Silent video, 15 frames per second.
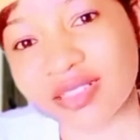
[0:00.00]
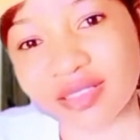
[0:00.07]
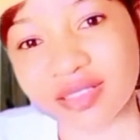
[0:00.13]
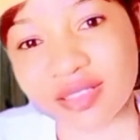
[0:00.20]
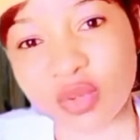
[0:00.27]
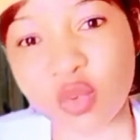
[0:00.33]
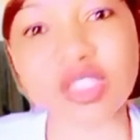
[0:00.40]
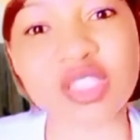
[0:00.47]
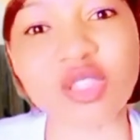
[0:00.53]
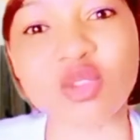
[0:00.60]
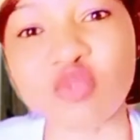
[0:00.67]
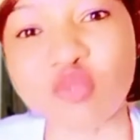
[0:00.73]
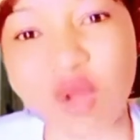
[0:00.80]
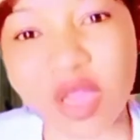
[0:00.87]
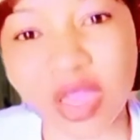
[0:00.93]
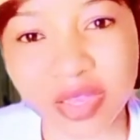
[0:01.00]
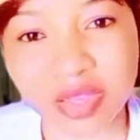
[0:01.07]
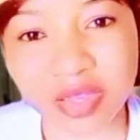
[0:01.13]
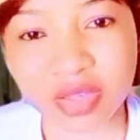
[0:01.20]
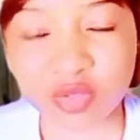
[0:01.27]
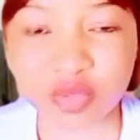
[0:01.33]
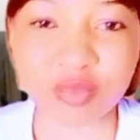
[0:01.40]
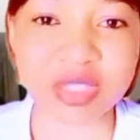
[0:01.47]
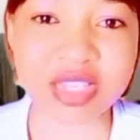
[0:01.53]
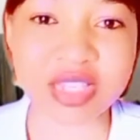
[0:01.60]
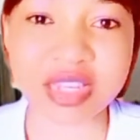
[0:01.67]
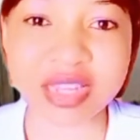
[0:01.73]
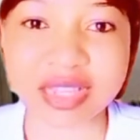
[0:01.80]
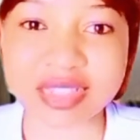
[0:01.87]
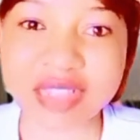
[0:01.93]
What if your silence wasn't
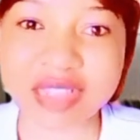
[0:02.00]
emptiness,